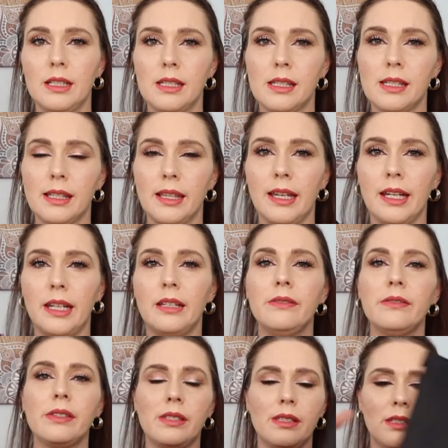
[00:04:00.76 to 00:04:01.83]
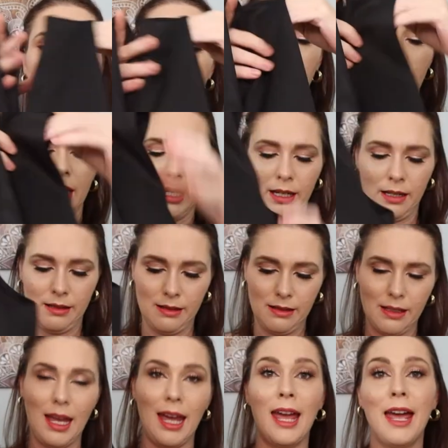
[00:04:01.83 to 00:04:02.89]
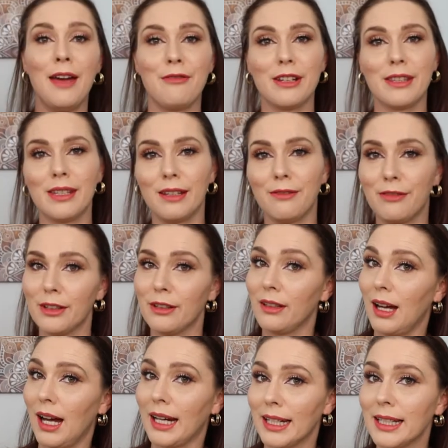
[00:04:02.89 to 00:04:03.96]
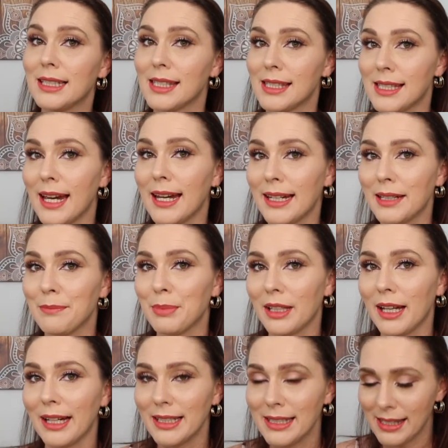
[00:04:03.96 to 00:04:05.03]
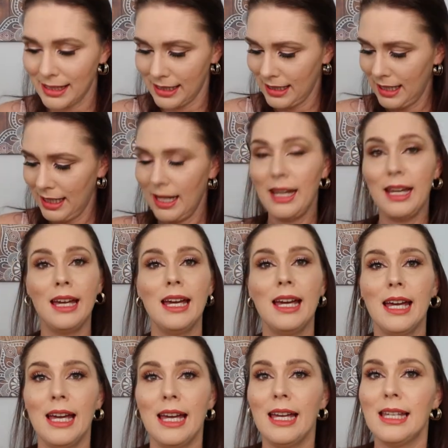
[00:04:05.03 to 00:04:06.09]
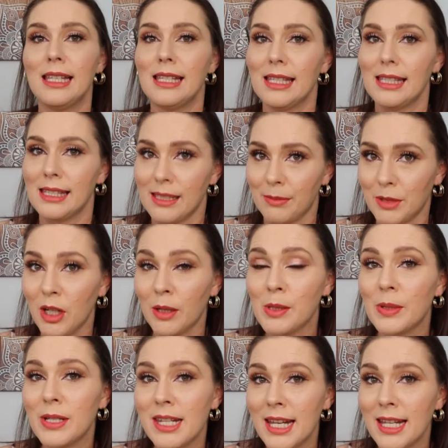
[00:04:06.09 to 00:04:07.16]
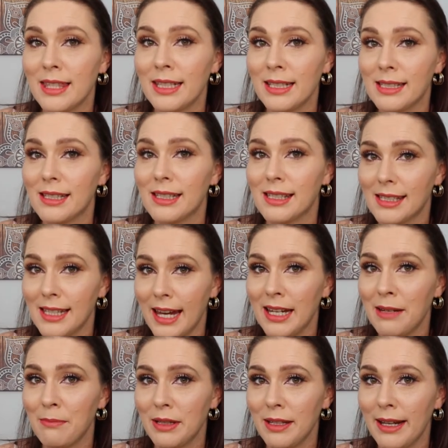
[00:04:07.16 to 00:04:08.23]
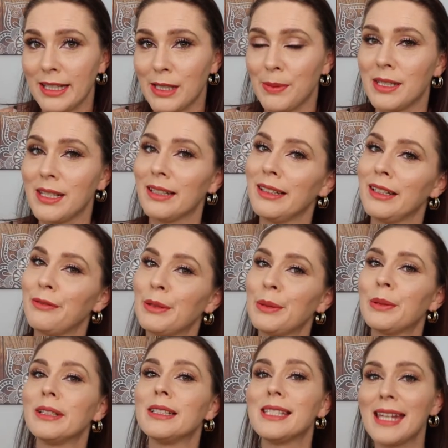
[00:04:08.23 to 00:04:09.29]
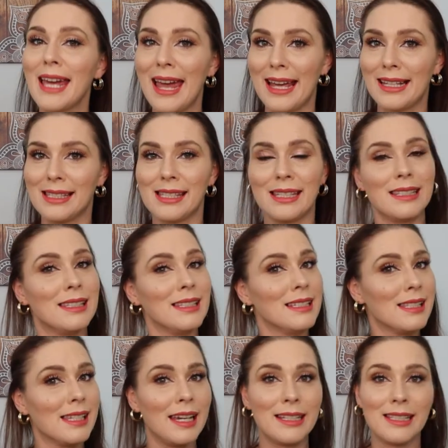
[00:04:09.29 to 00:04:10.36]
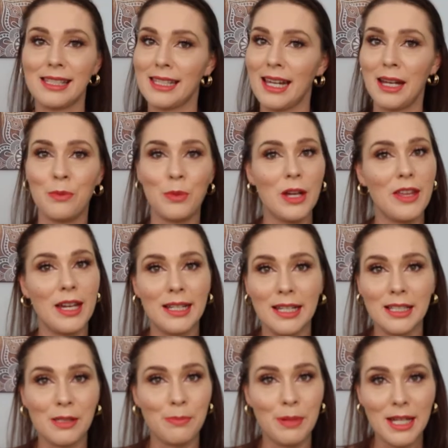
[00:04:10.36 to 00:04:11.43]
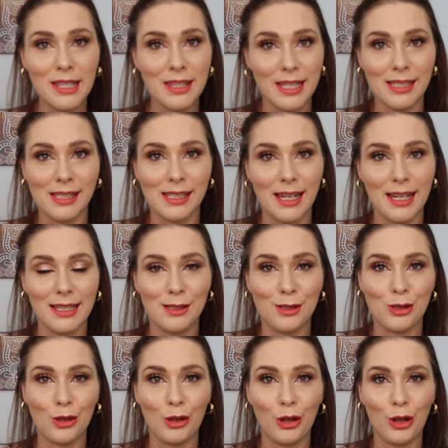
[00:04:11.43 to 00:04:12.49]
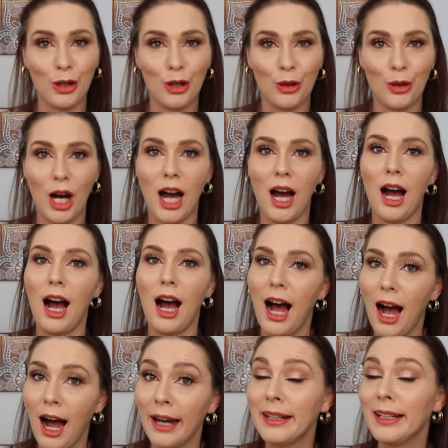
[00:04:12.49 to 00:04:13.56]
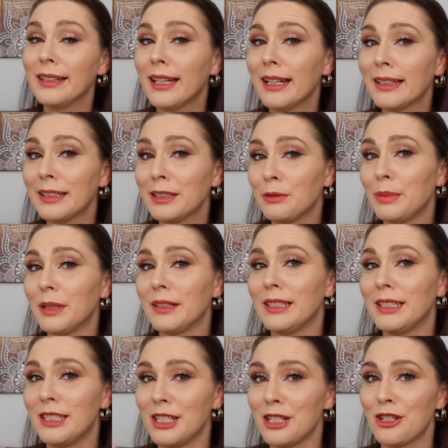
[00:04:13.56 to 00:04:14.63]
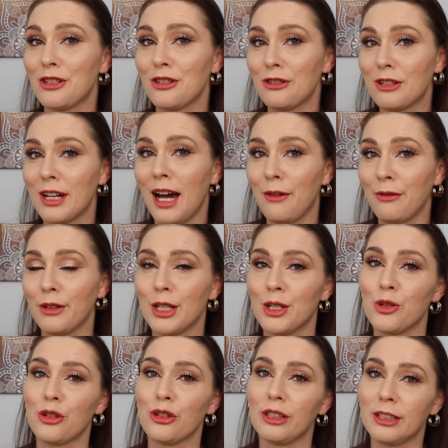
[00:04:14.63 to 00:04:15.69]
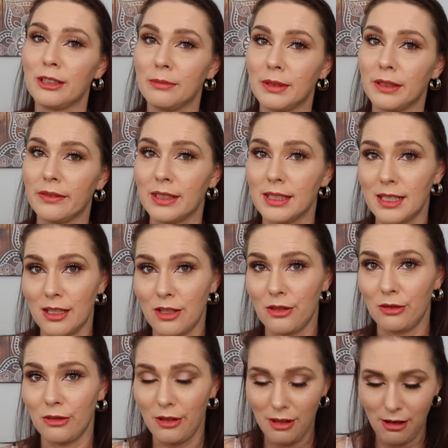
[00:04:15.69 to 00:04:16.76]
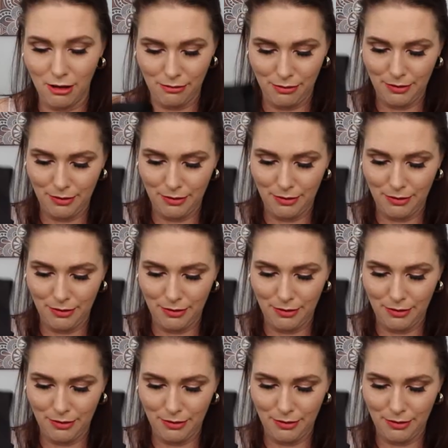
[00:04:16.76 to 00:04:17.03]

sleeves to make everything feel like it's staying in place. Sometimes we need things to stay in place, particularly if we want to dance, and things ain't staying where they need to be these days. So I need that little bit of additional coverage or a little bit of additional help.